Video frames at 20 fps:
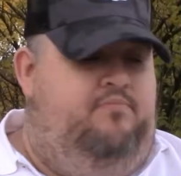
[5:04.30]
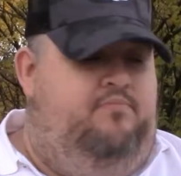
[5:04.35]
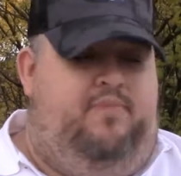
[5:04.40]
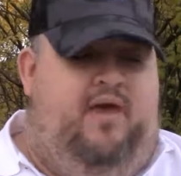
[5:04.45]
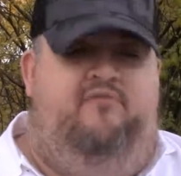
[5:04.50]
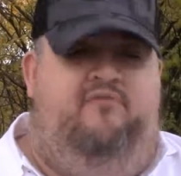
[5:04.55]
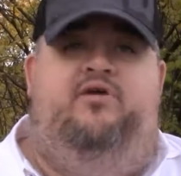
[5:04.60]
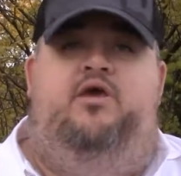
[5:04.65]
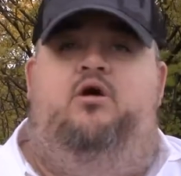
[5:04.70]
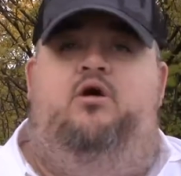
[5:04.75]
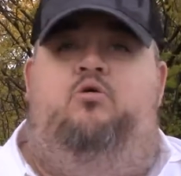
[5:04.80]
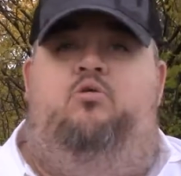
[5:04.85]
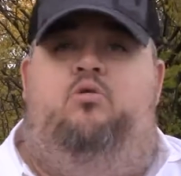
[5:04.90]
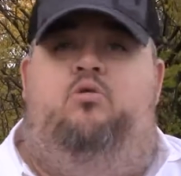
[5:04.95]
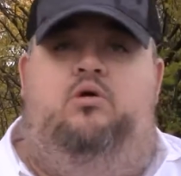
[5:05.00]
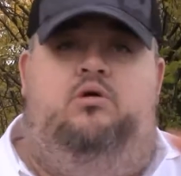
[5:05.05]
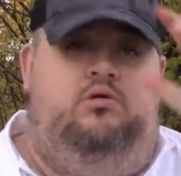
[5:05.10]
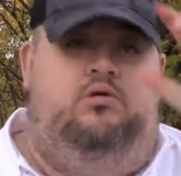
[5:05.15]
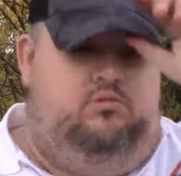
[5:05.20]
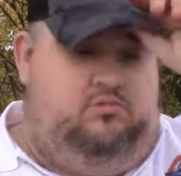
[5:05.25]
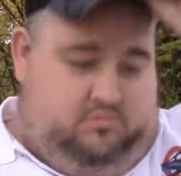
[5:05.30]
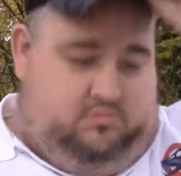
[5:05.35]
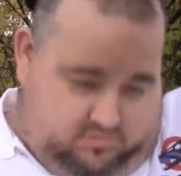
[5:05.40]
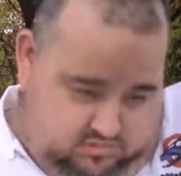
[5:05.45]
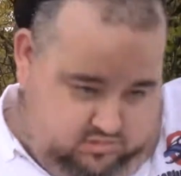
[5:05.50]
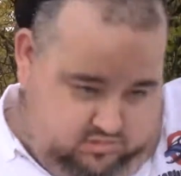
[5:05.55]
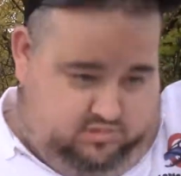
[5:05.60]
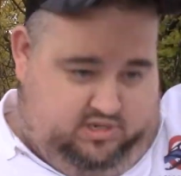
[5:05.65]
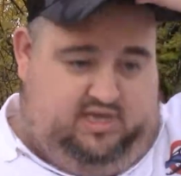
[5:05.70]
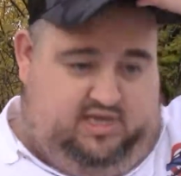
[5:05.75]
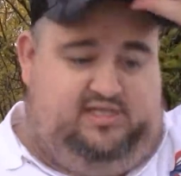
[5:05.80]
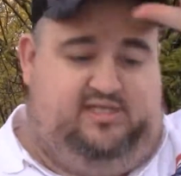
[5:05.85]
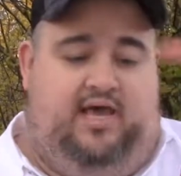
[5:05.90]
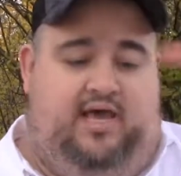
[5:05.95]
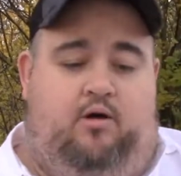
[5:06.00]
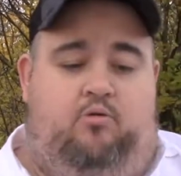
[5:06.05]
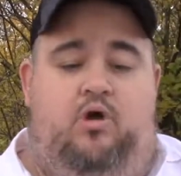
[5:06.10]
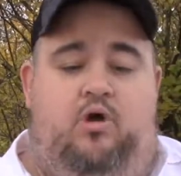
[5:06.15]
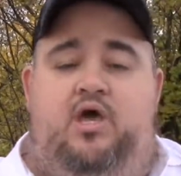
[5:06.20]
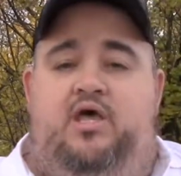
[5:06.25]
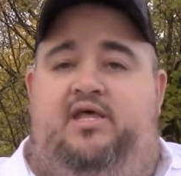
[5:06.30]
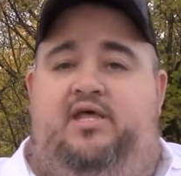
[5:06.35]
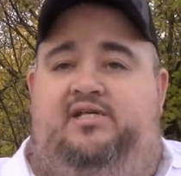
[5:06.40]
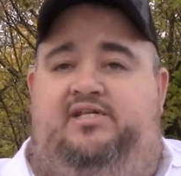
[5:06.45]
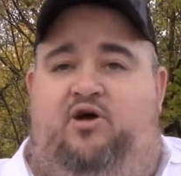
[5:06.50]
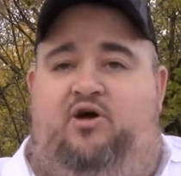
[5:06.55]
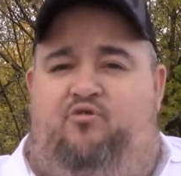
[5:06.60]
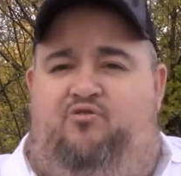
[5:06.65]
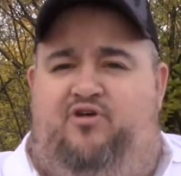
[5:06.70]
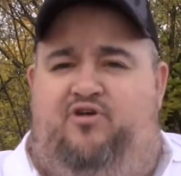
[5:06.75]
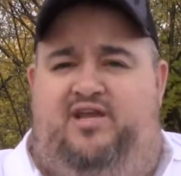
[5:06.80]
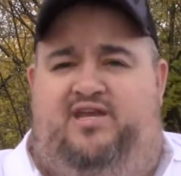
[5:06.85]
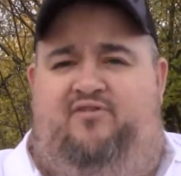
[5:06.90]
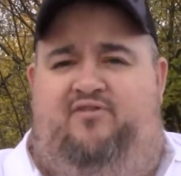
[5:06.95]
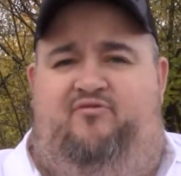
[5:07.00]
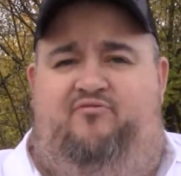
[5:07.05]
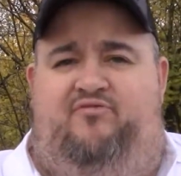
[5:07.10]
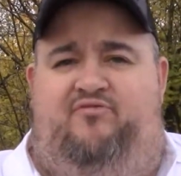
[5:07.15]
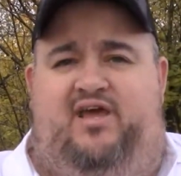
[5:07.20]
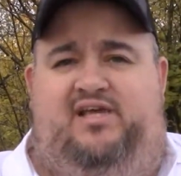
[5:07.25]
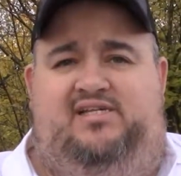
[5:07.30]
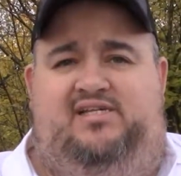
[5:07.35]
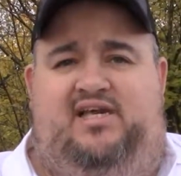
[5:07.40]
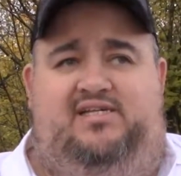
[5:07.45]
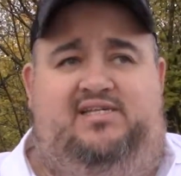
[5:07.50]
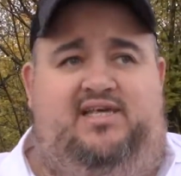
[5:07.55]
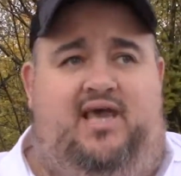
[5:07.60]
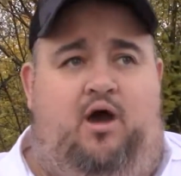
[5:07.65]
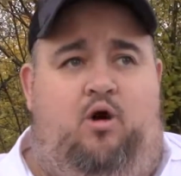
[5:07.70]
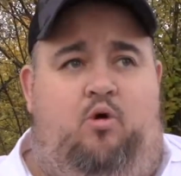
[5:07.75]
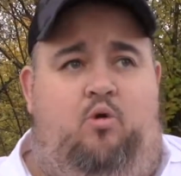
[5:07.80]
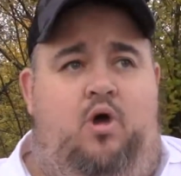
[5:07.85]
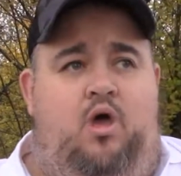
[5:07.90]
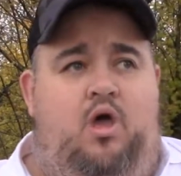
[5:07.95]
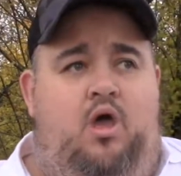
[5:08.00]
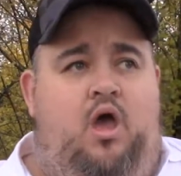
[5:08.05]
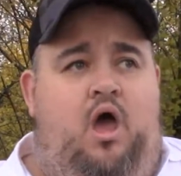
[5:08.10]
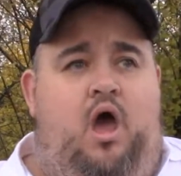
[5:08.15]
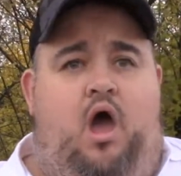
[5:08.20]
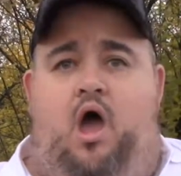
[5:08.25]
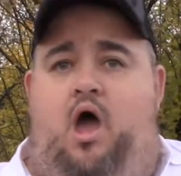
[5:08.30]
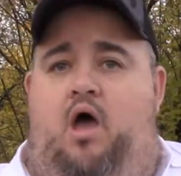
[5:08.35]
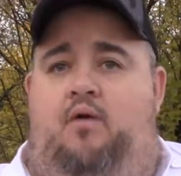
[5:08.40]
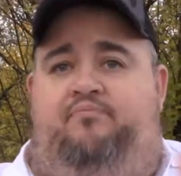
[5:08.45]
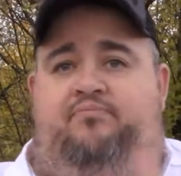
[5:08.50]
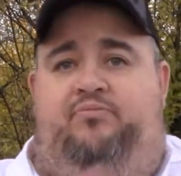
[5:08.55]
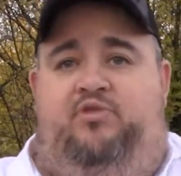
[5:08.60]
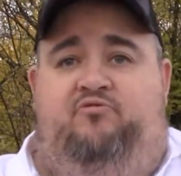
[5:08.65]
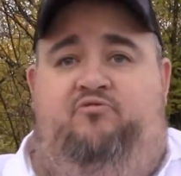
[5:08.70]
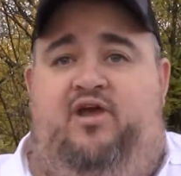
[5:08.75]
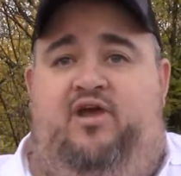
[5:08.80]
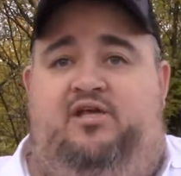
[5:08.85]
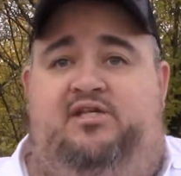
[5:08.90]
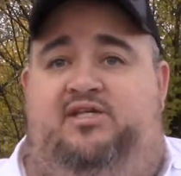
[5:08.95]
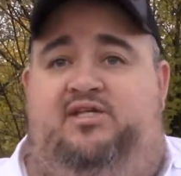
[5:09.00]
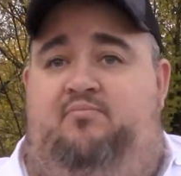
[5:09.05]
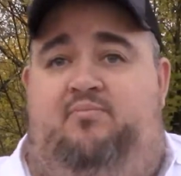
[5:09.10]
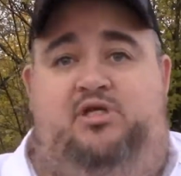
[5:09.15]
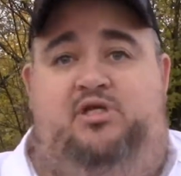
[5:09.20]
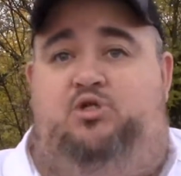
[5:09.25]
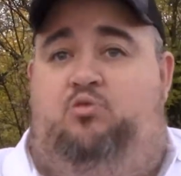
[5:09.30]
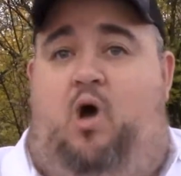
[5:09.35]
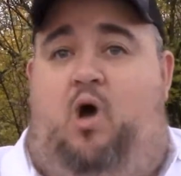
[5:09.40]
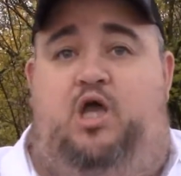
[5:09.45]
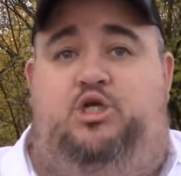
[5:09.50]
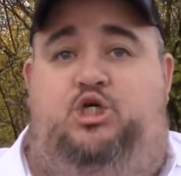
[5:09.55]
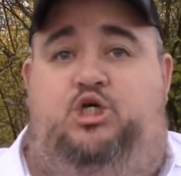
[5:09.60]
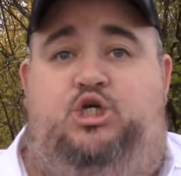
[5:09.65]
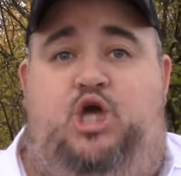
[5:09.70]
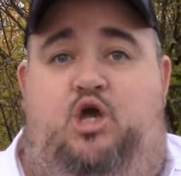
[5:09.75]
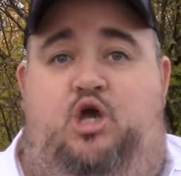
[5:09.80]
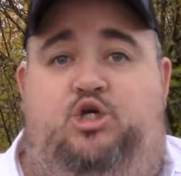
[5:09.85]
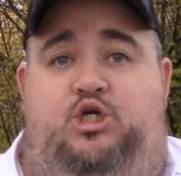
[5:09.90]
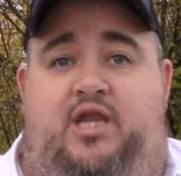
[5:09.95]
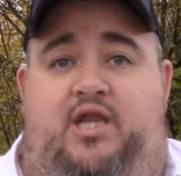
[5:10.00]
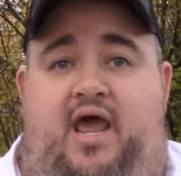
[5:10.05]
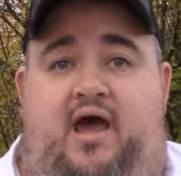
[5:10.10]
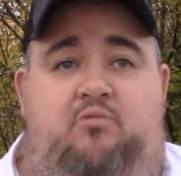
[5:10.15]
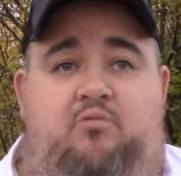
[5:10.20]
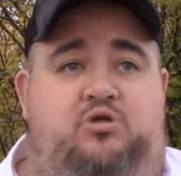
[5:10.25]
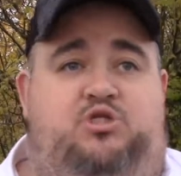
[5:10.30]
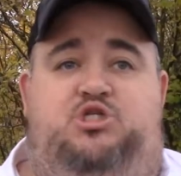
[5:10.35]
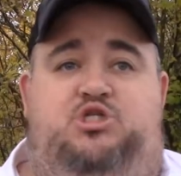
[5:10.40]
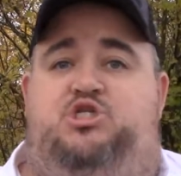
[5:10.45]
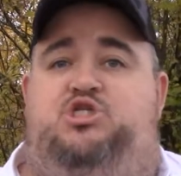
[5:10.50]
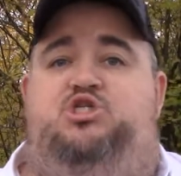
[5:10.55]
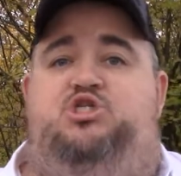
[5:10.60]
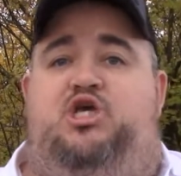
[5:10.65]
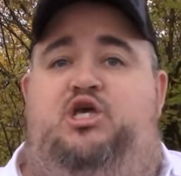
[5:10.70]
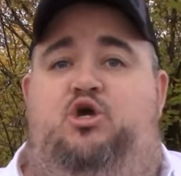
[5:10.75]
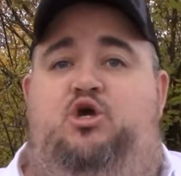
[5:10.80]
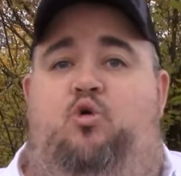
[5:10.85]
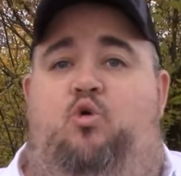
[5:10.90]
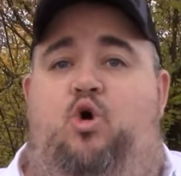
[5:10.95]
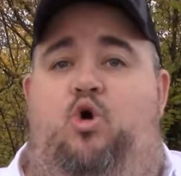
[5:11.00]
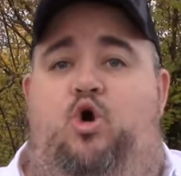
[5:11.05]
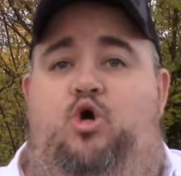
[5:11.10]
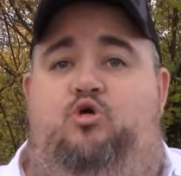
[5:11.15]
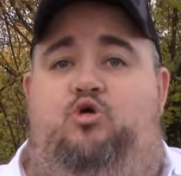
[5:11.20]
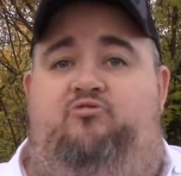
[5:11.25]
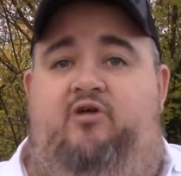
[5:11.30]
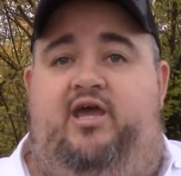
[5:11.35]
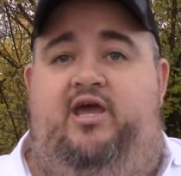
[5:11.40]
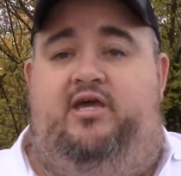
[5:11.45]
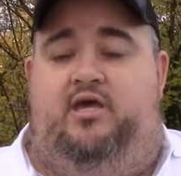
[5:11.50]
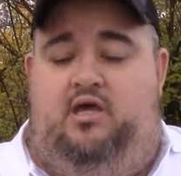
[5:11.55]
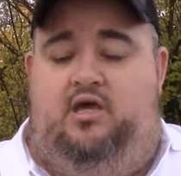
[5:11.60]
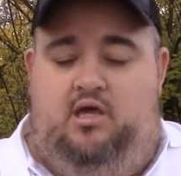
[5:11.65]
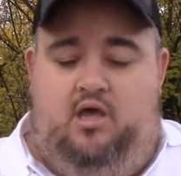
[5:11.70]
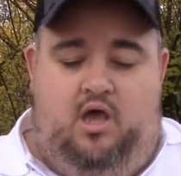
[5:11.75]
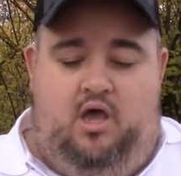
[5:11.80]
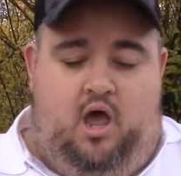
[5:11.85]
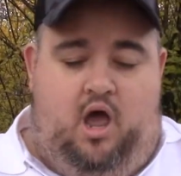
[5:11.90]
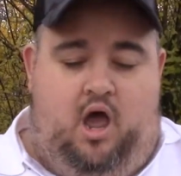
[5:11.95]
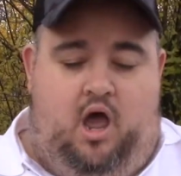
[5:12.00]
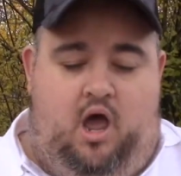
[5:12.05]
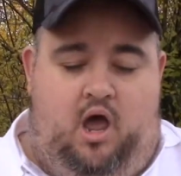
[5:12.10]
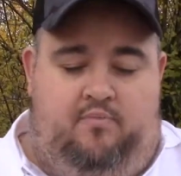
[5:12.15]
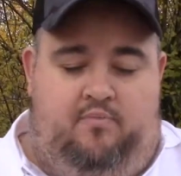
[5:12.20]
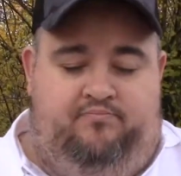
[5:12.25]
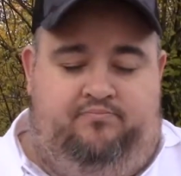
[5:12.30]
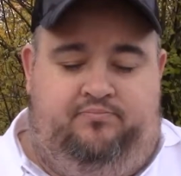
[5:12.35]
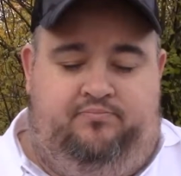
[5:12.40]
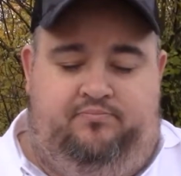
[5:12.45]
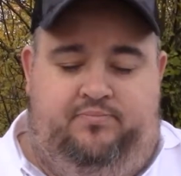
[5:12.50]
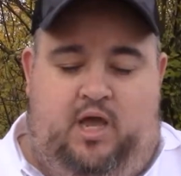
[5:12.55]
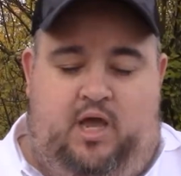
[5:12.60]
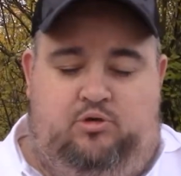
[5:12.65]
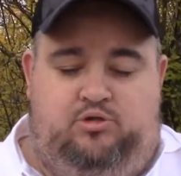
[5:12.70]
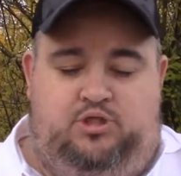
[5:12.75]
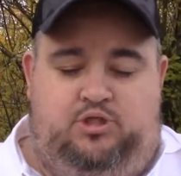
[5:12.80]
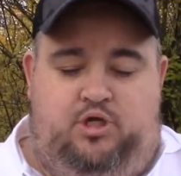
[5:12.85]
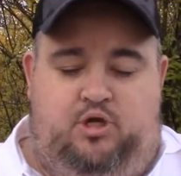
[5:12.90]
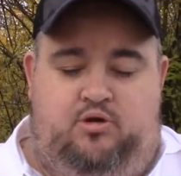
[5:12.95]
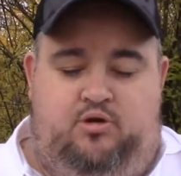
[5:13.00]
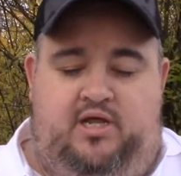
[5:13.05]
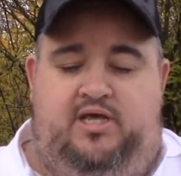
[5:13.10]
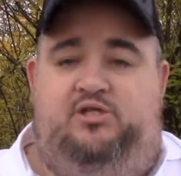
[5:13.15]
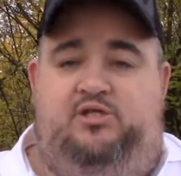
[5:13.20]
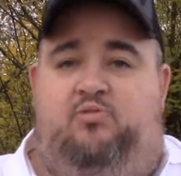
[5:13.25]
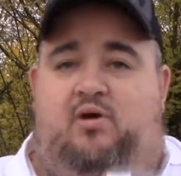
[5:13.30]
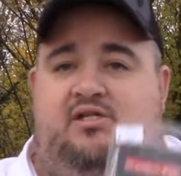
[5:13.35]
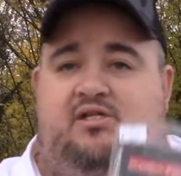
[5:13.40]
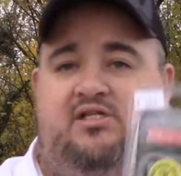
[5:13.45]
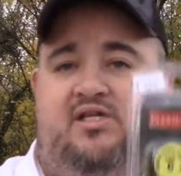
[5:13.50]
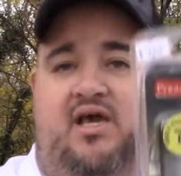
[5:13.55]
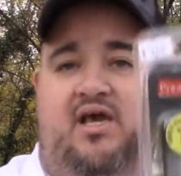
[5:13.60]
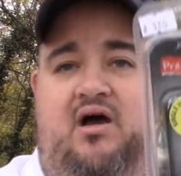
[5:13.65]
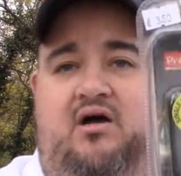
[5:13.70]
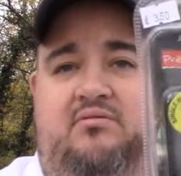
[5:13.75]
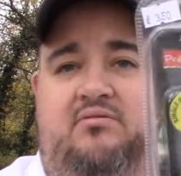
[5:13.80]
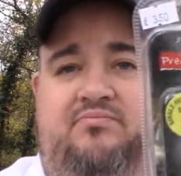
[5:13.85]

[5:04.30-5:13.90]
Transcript: Bury Hill they sell 3 different rigs. They sell the rig similar to what I just showed you now, which is a single hook rig. They also do these ones here.